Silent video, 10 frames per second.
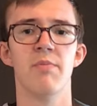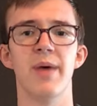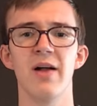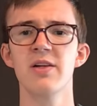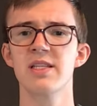
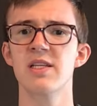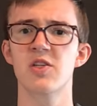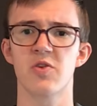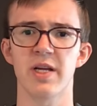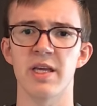Balance is
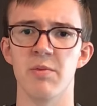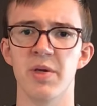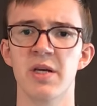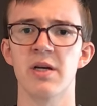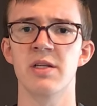tricky
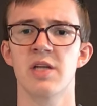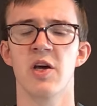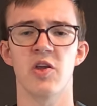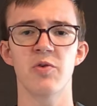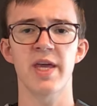because
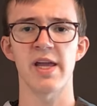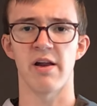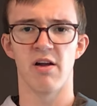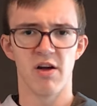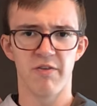you
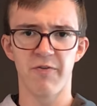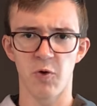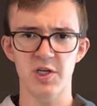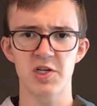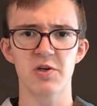can't
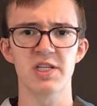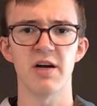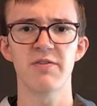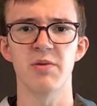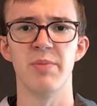force
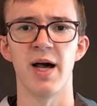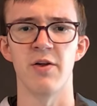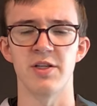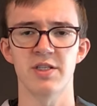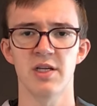yourself to
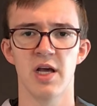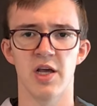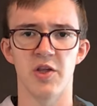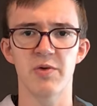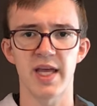balance.
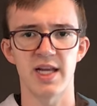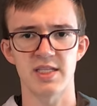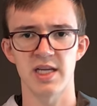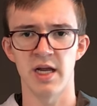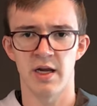You can't
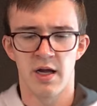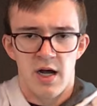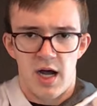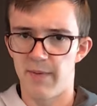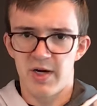say,
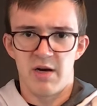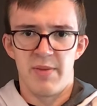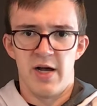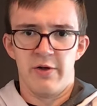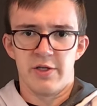I'm going to
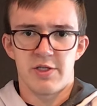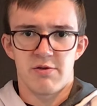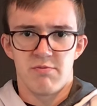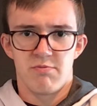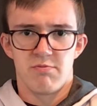
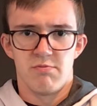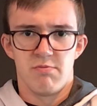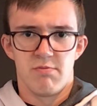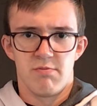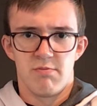balance.
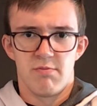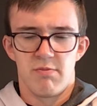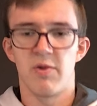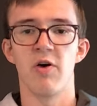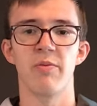
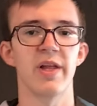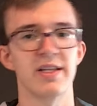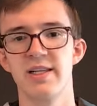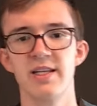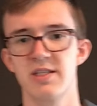No,
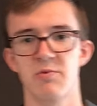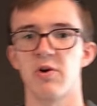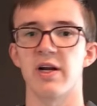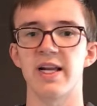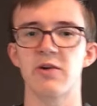that doesn't
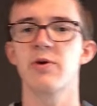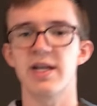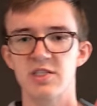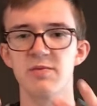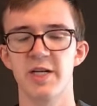work. It
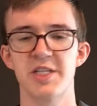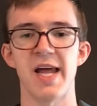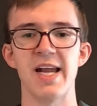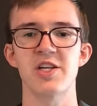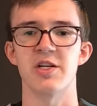creates so much
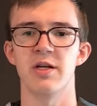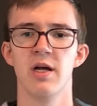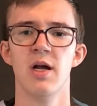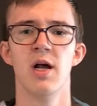tension.